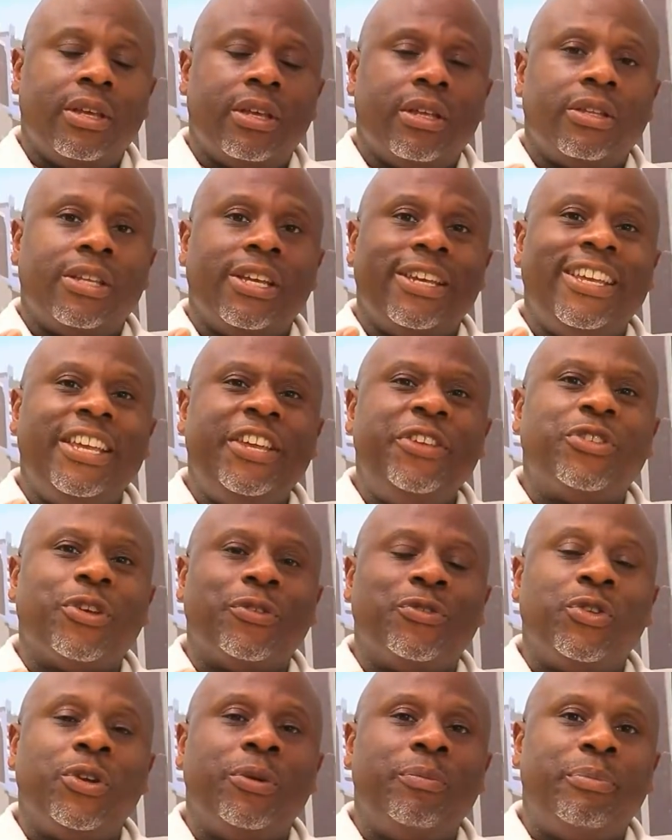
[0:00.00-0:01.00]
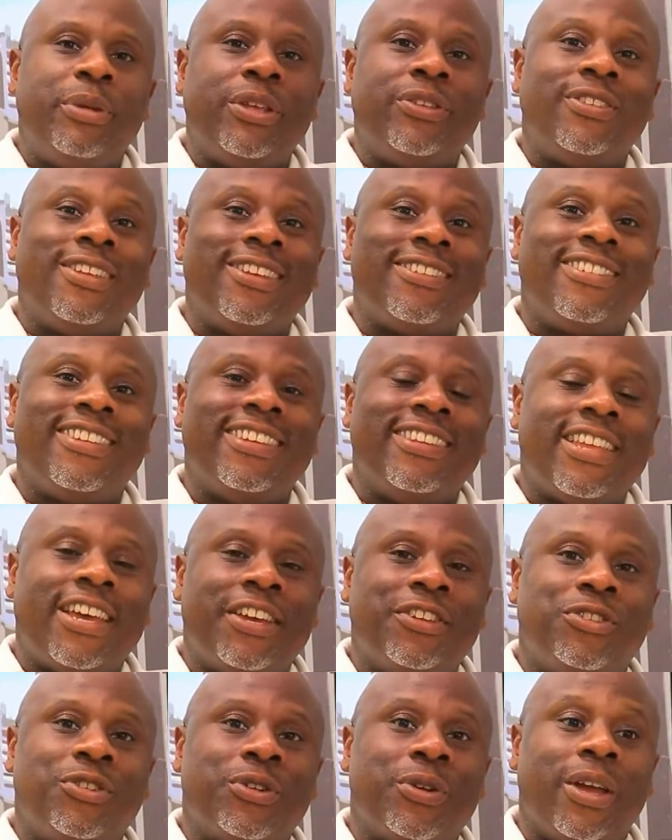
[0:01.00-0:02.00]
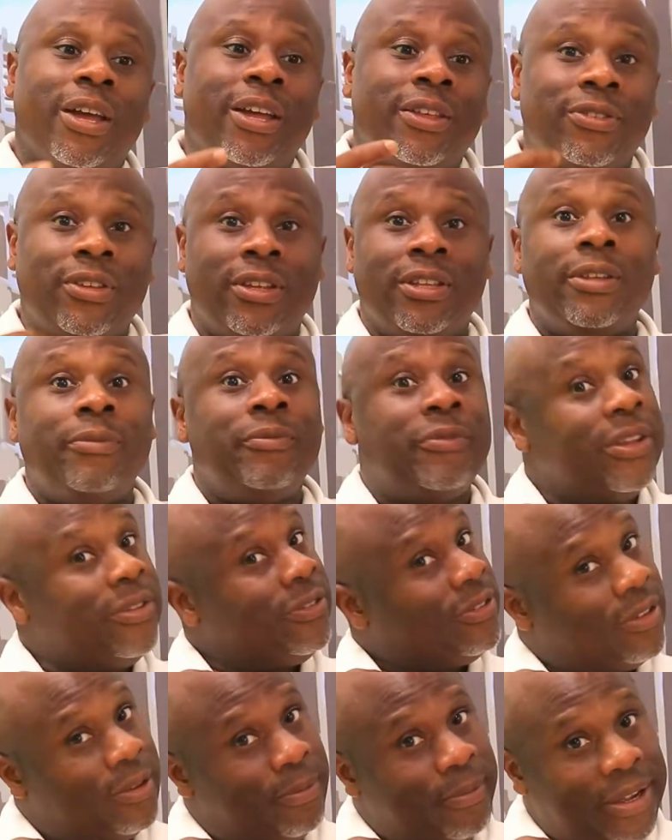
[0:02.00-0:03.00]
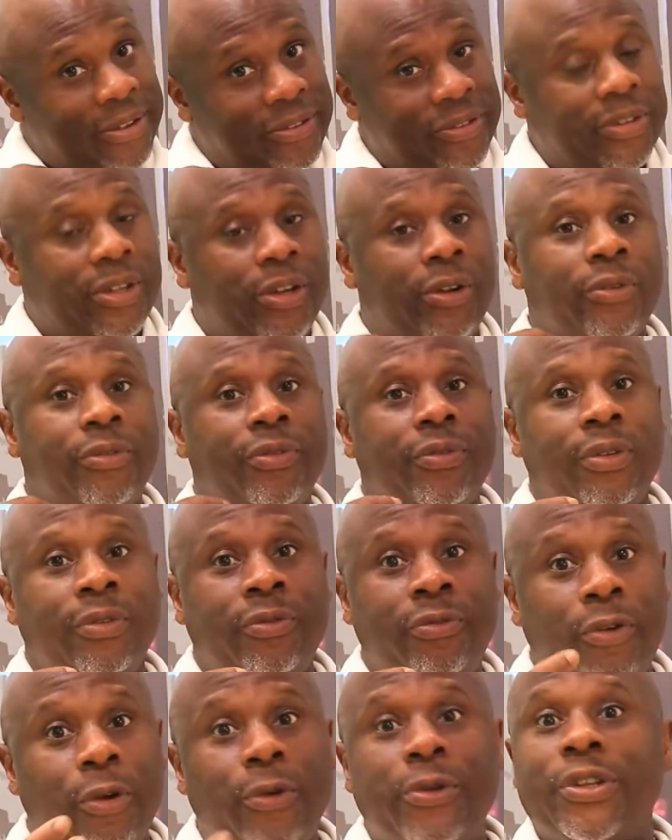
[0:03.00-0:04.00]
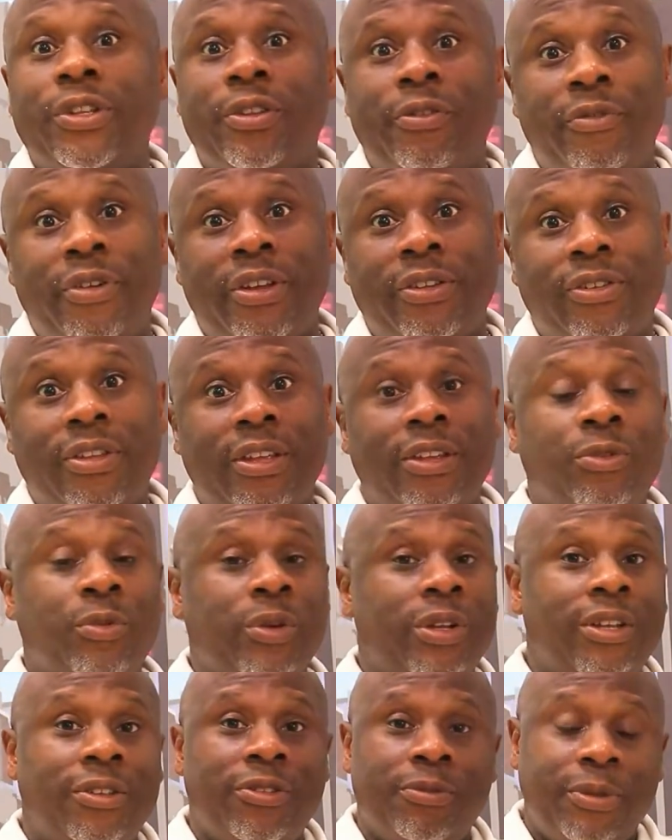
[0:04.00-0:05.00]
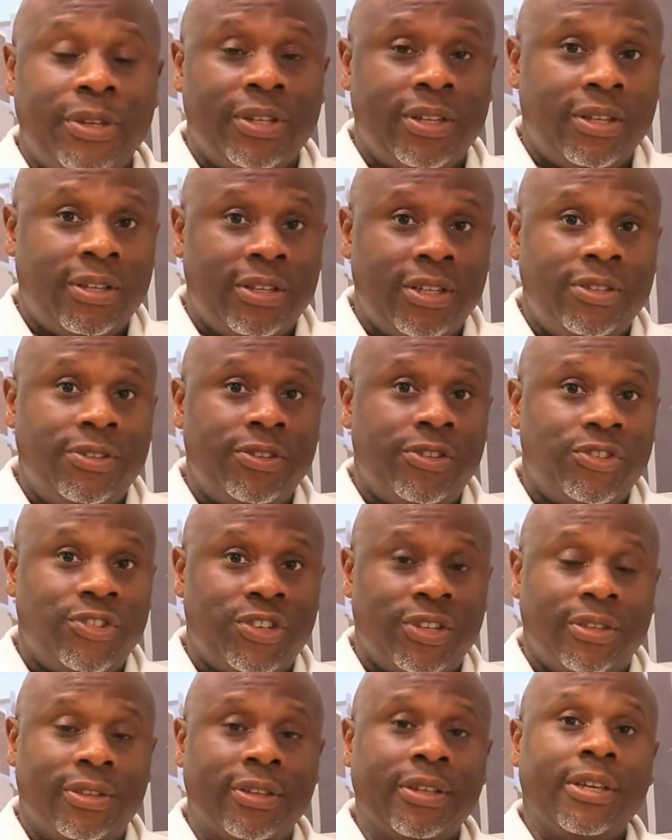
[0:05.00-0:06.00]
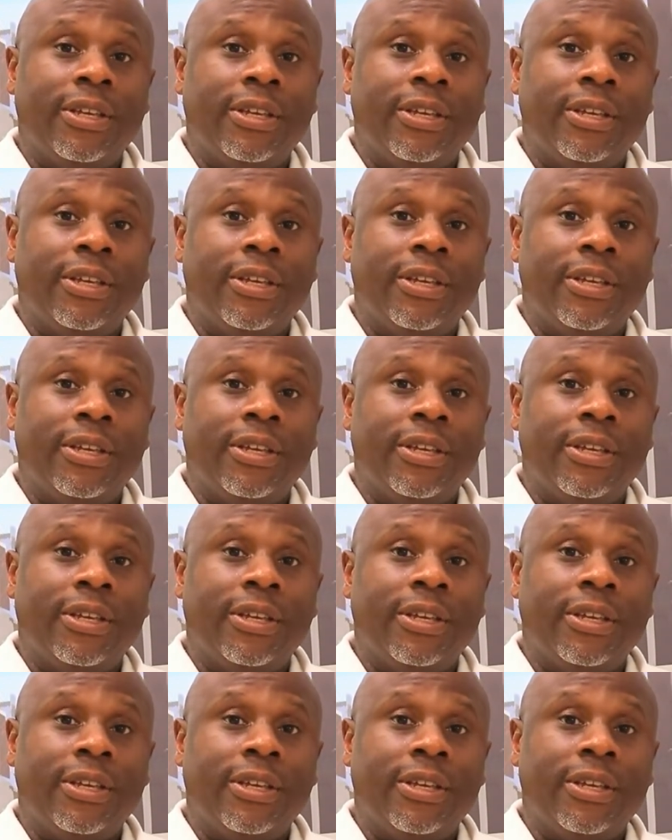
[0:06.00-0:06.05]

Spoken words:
The ease of doing business in Nigeria, as an investor myself, a foreign investor as well as being an indigene